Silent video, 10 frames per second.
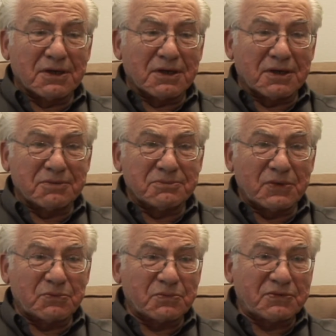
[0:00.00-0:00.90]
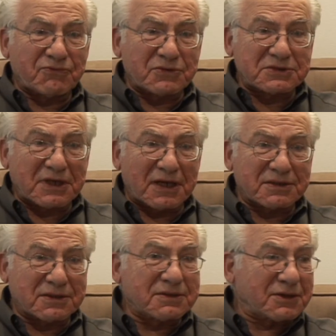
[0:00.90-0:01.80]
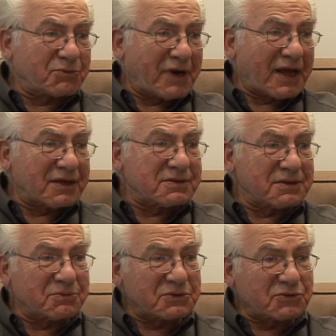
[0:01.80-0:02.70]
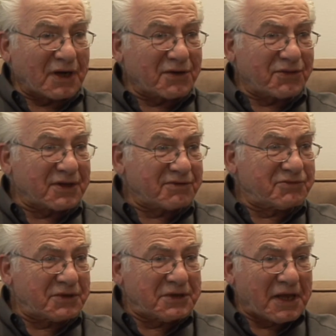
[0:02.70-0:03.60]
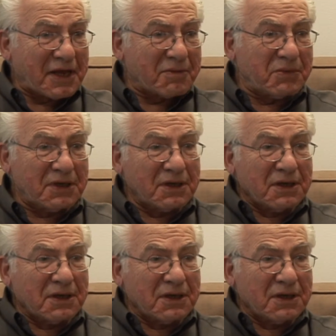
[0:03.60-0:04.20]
um, when we first got the grant, and we tried to think of the name,